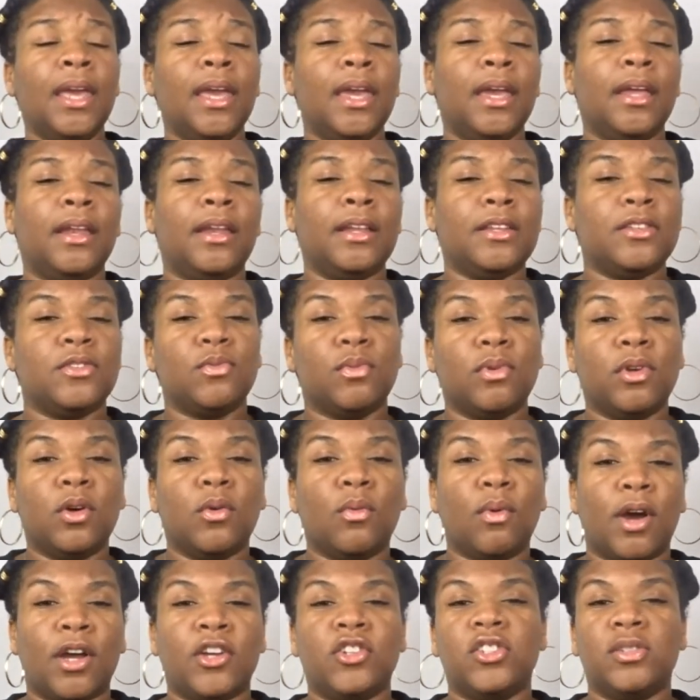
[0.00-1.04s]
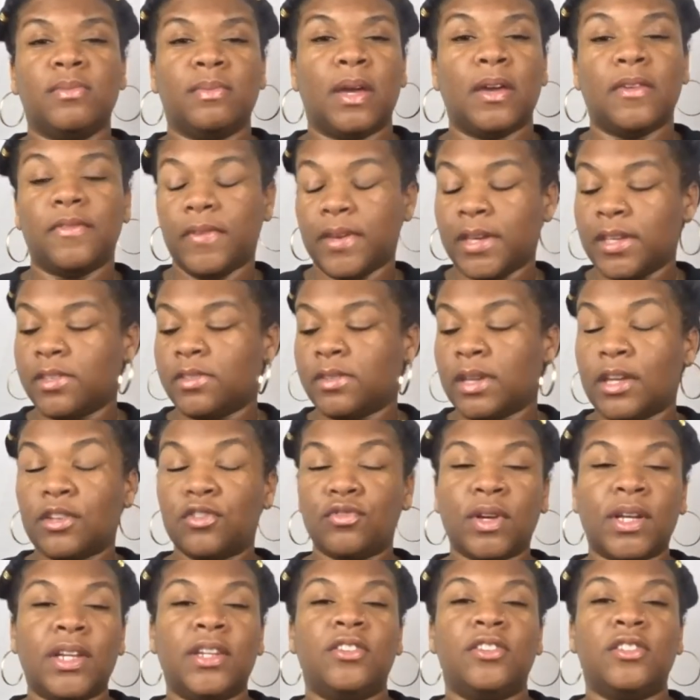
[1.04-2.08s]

and as well washing my face. So I try to